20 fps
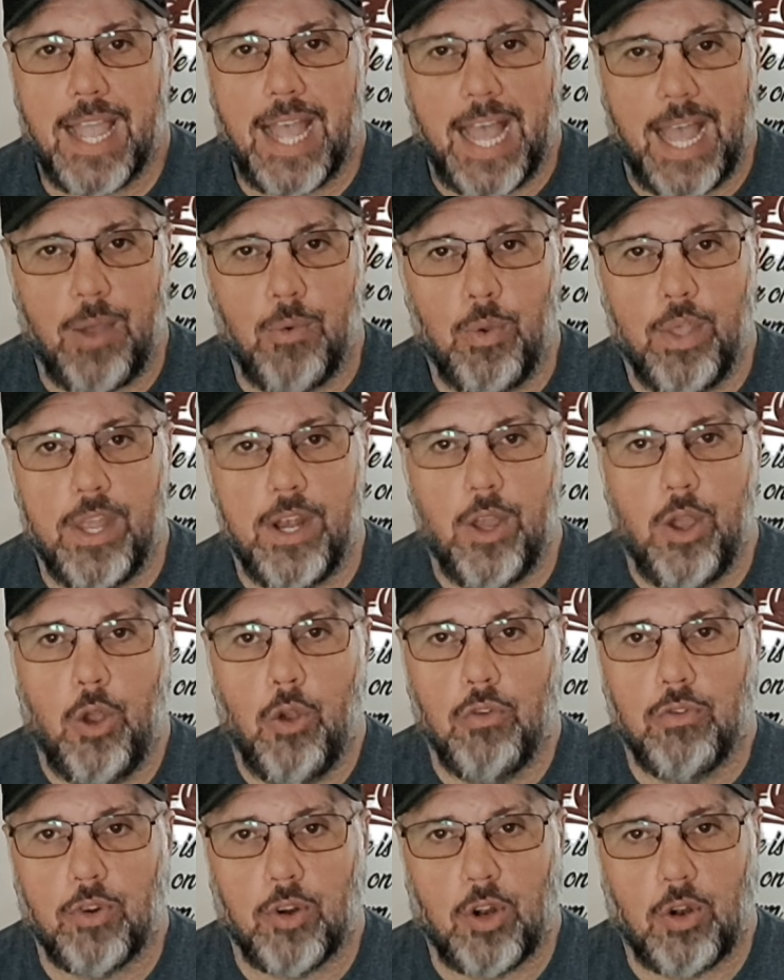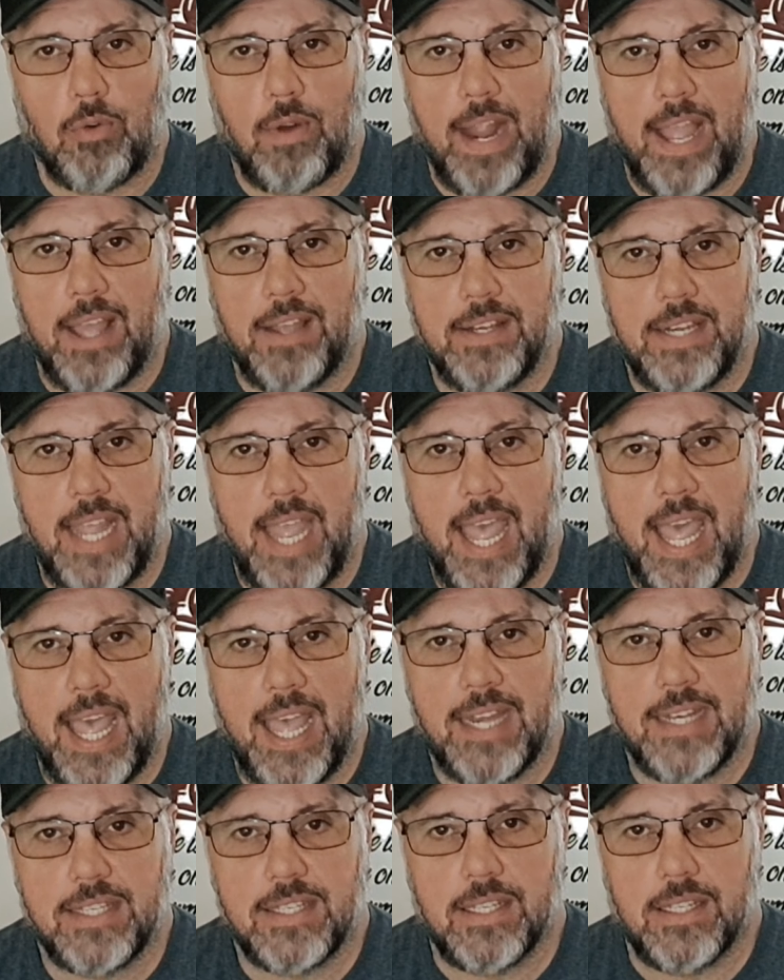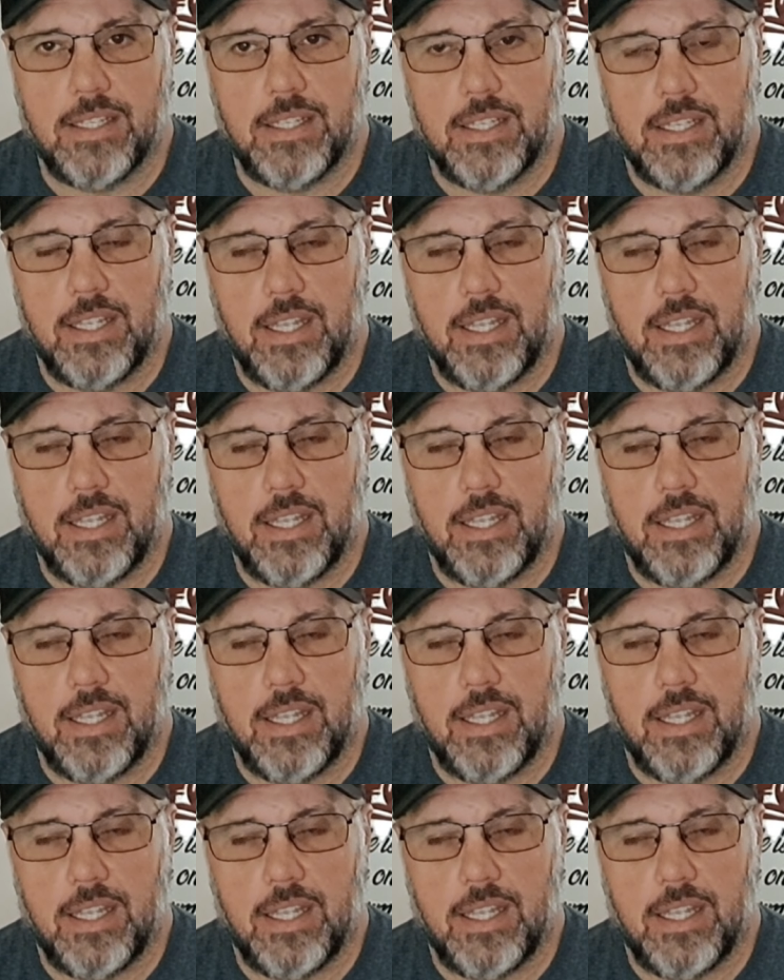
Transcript: I went over around that